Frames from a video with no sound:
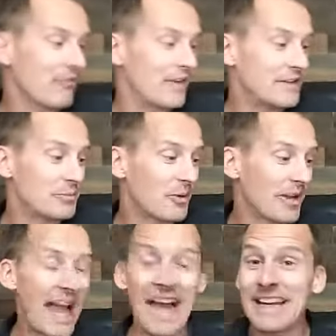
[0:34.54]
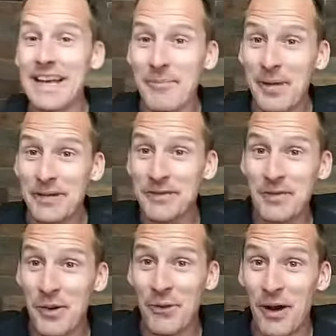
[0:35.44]
Facebook Ad Campaigns for
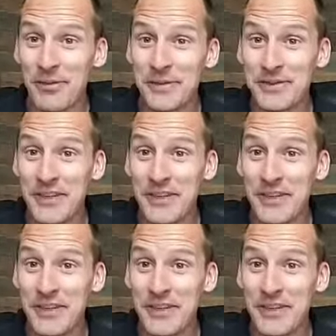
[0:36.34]
Loan Officers.